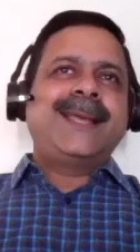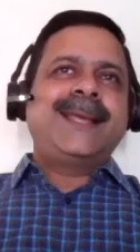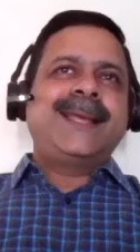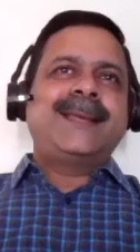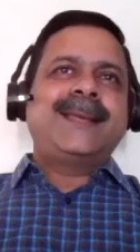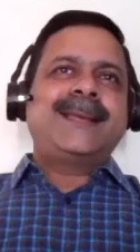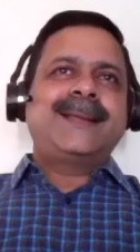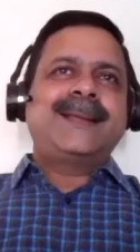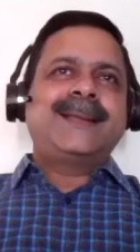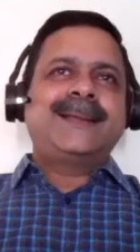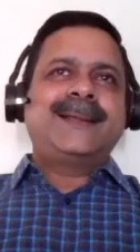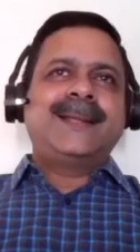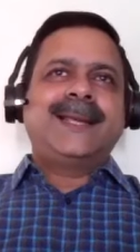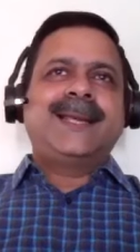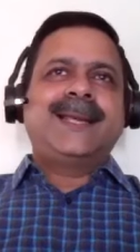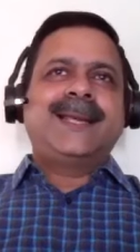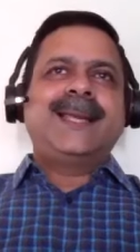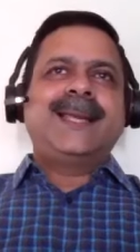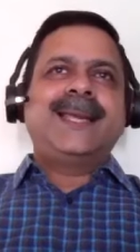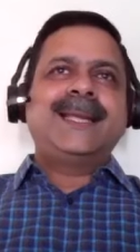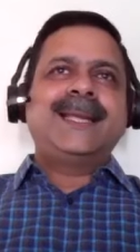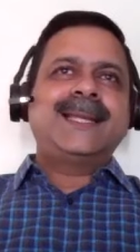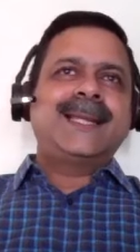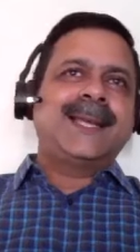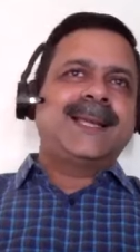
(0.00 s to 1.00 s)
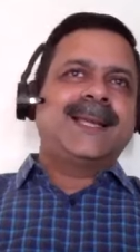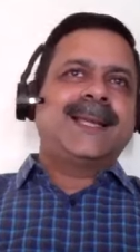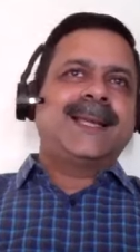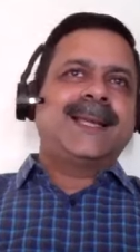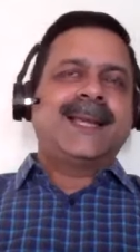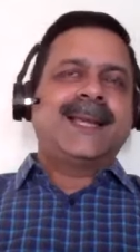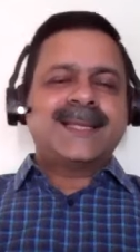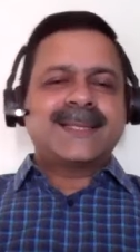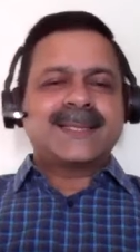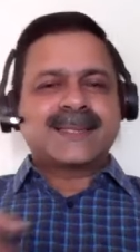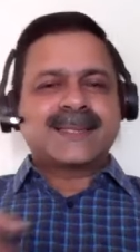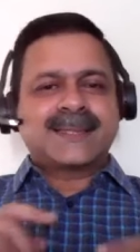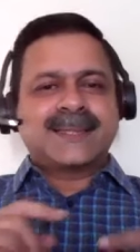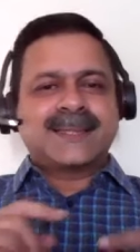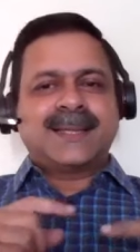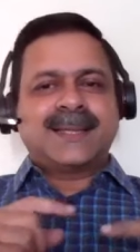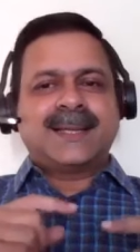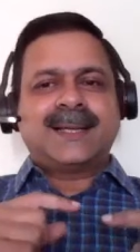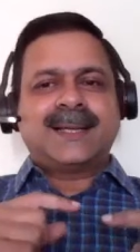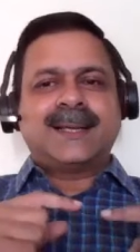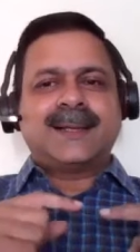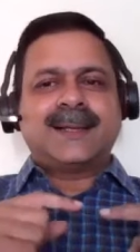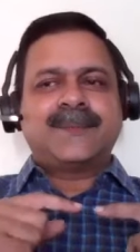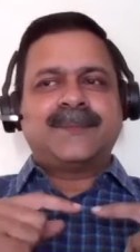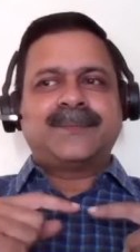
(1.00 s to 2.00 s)
the the key thing is
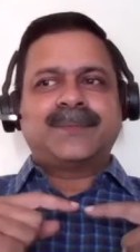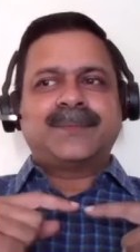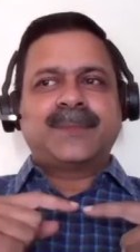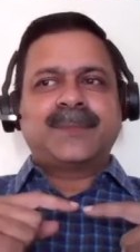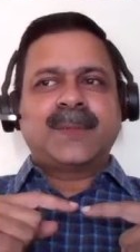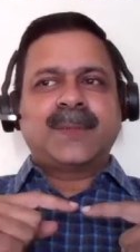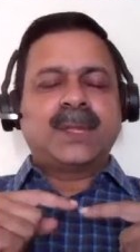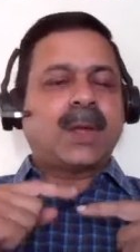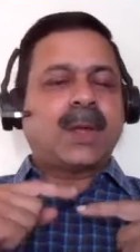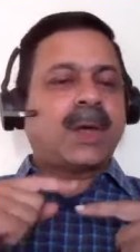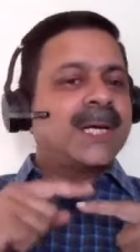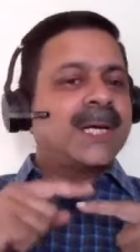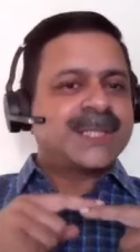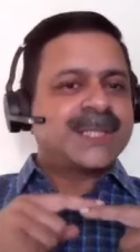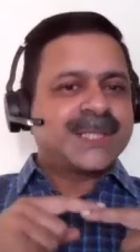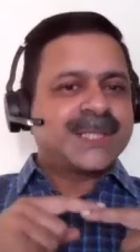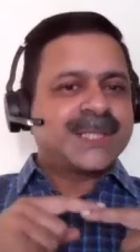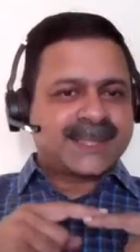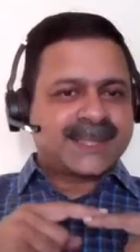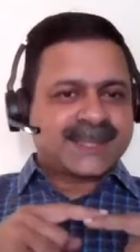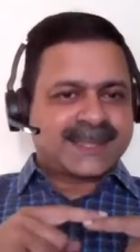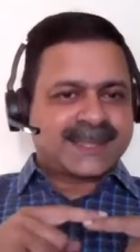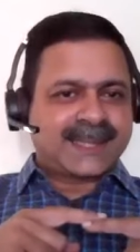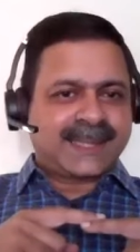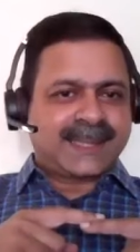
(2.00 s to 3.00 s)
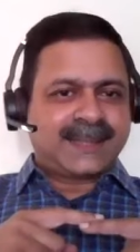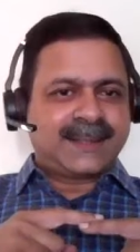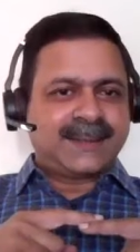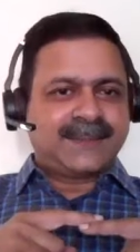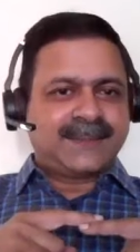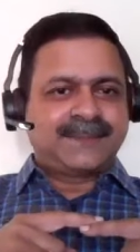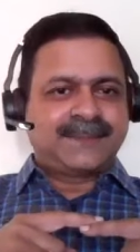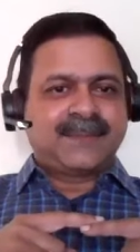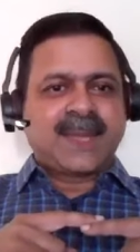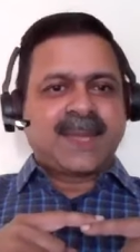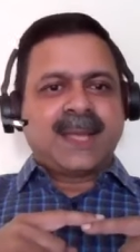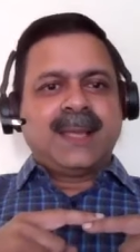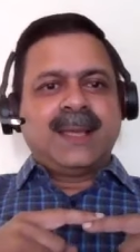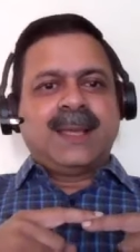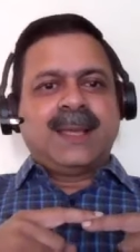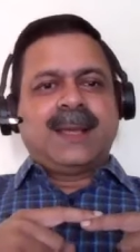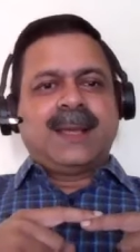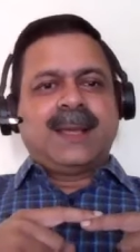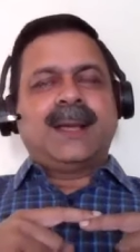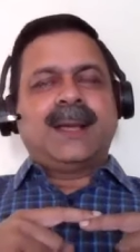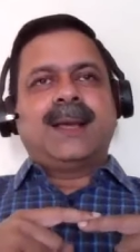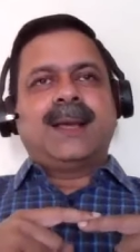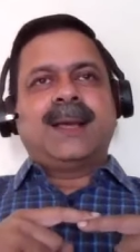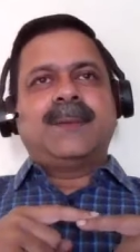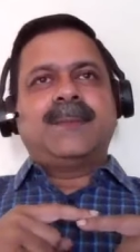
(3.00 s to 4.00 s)
um, knowledge is there,
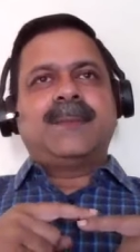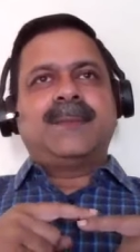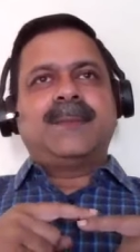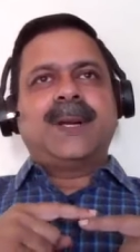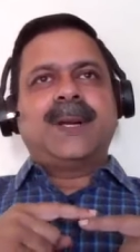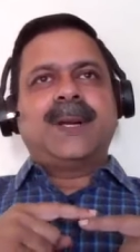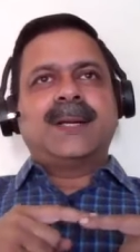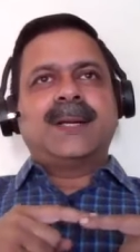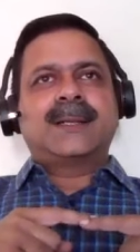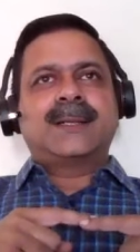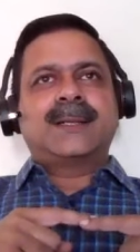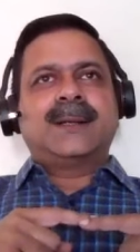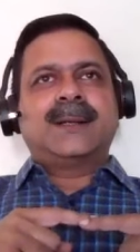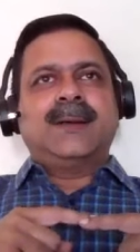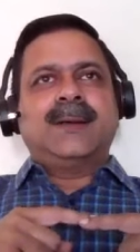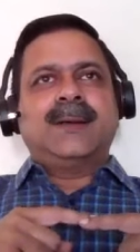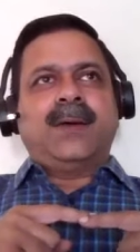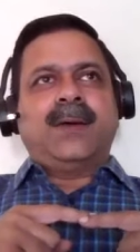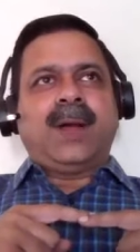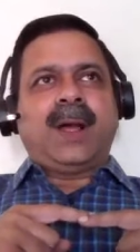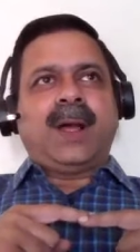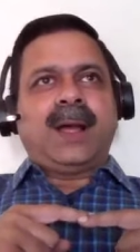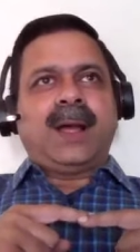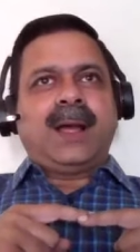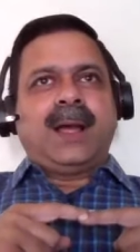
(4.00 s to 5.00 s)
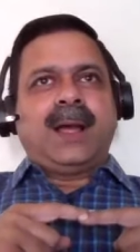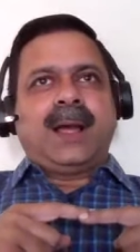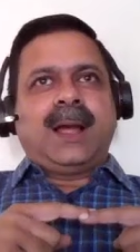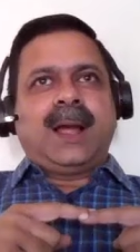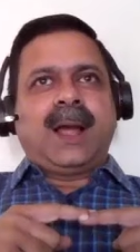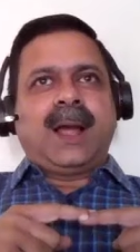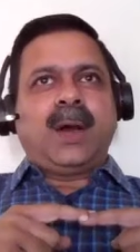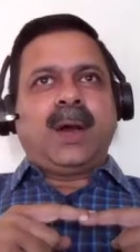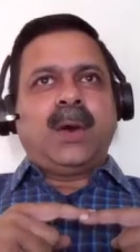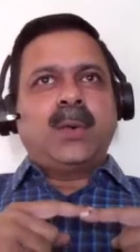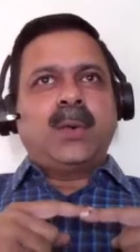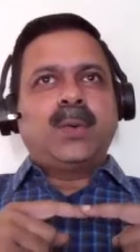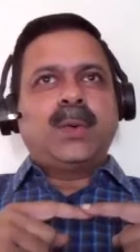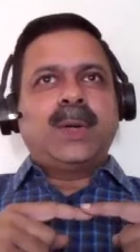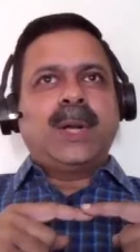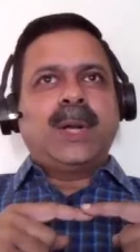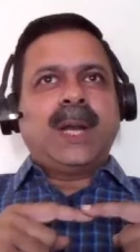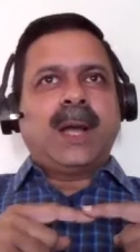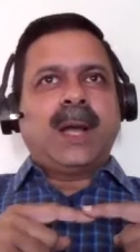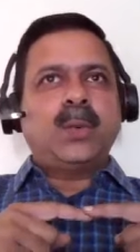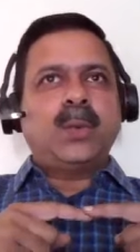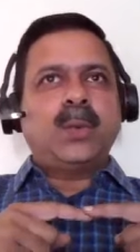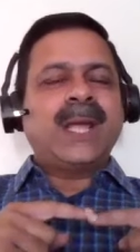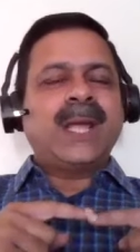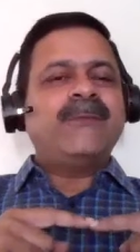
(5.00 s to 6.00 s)
uh, but how,
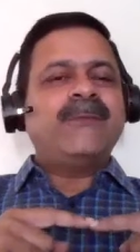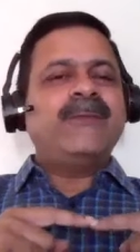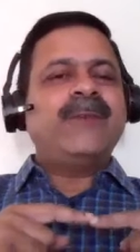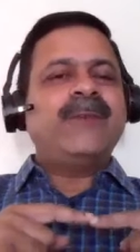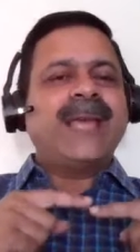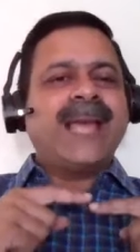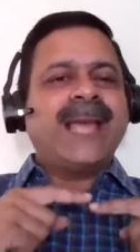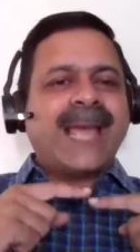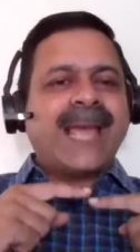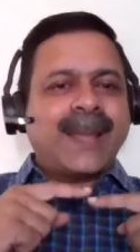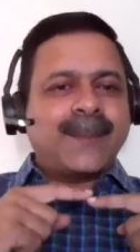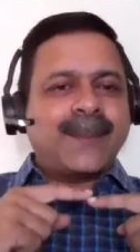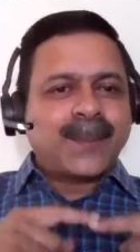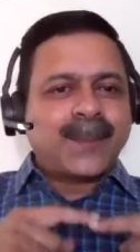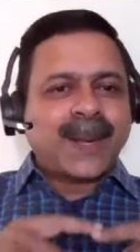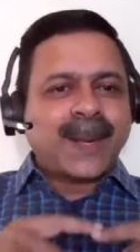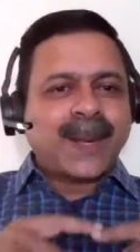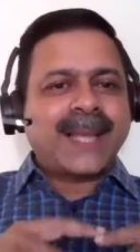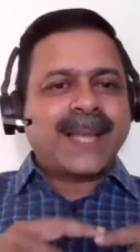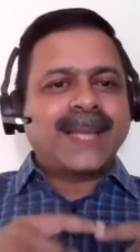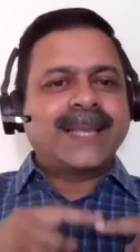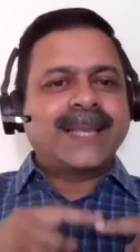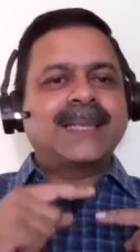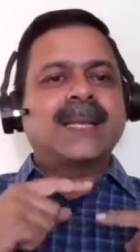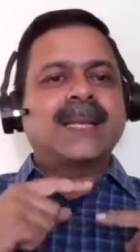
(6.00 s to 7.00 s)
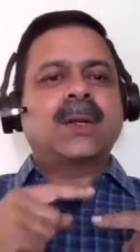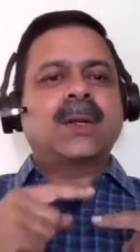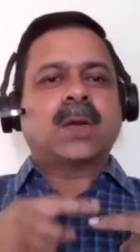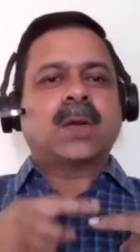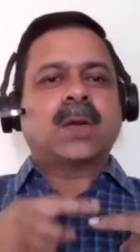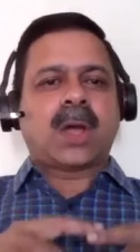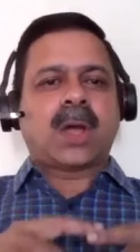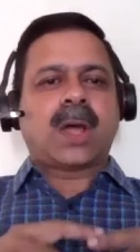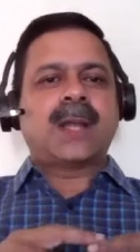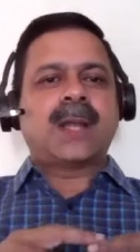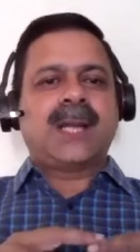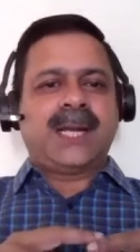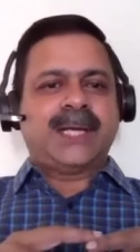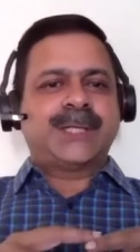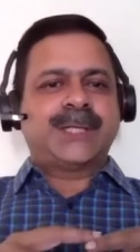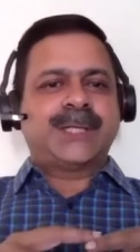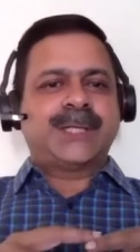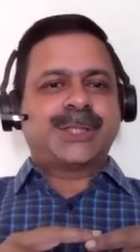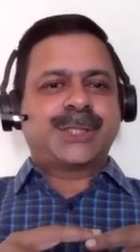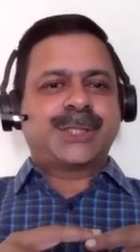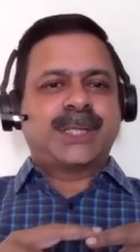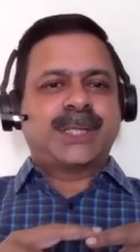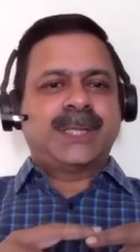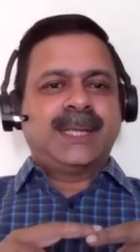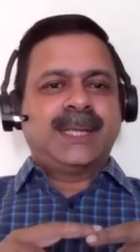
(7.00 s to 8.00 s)
how can we apply the
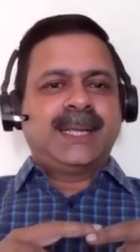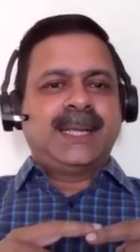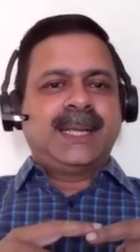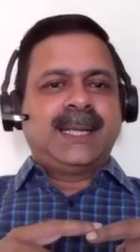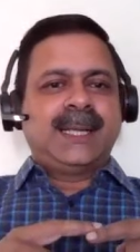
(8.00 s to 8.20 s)
knowledge?